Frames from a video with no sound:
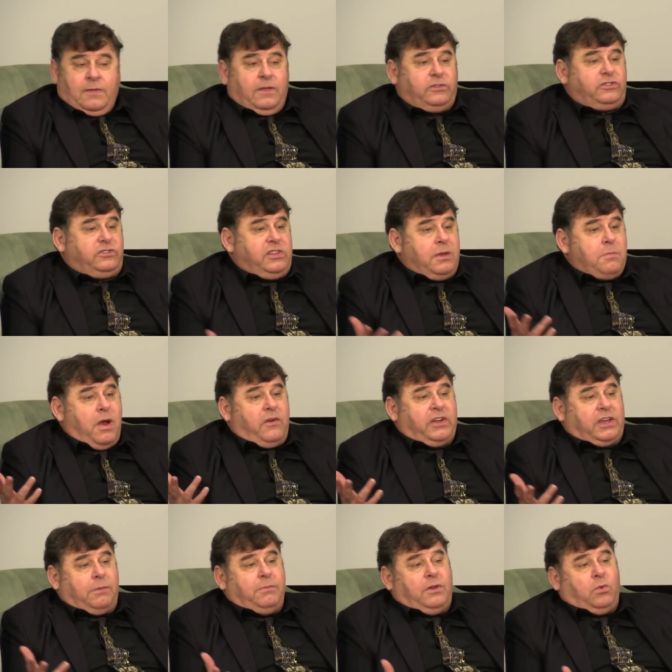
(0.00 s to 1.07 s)
This is the
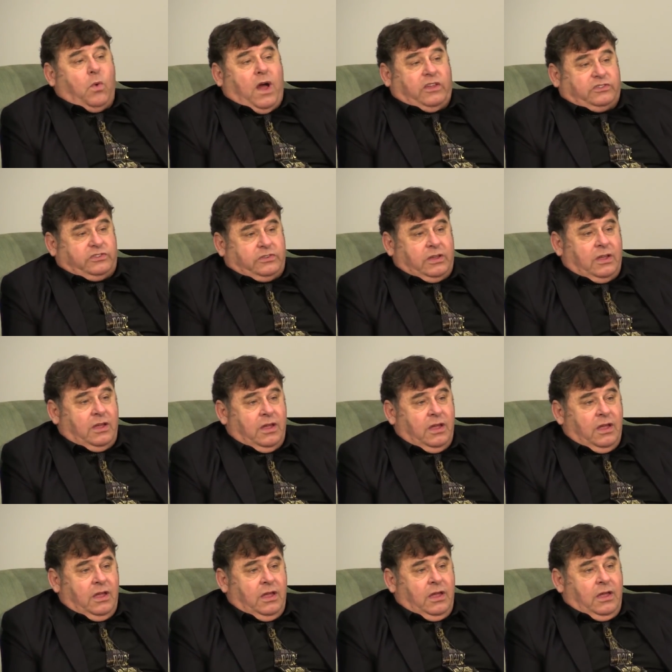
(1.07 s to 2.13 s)
American Midwest.
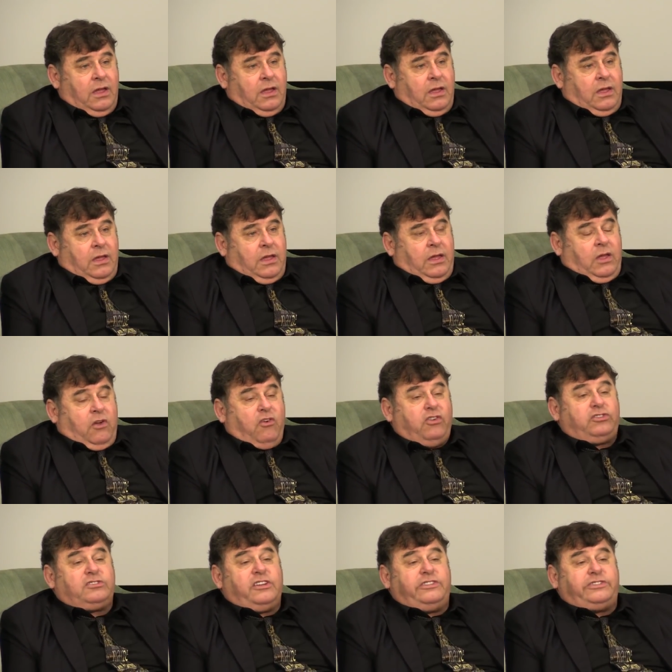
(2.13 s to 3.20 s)

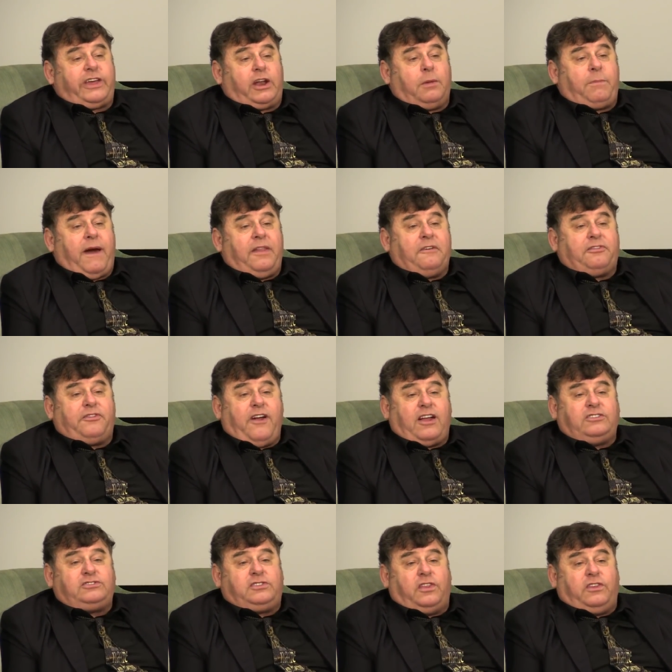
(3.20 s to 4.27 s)
Originally settled by the
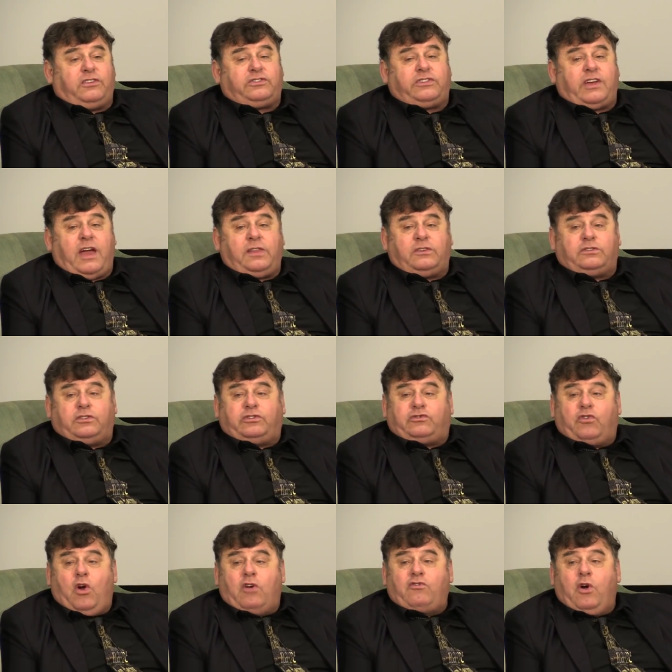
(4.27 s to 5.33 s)
French, to this day there's a
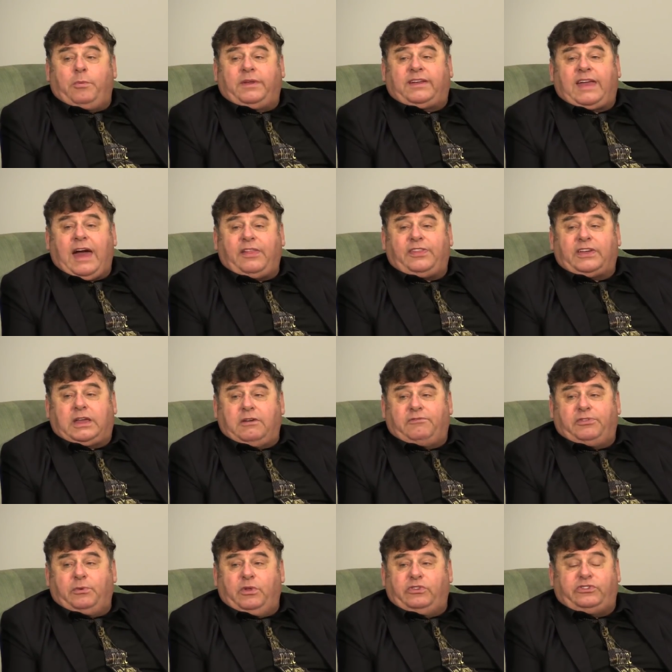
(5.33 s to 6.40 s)
strong Roman Catholic
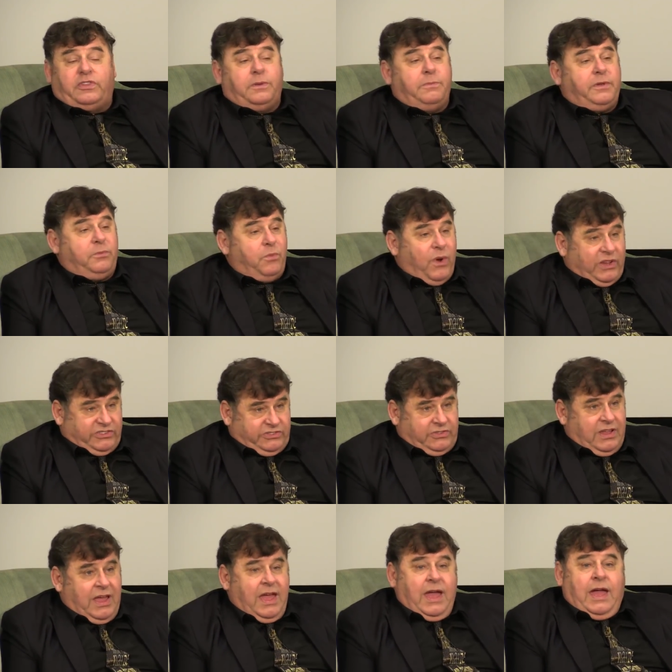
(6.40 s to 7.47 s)
influence in the Midwest.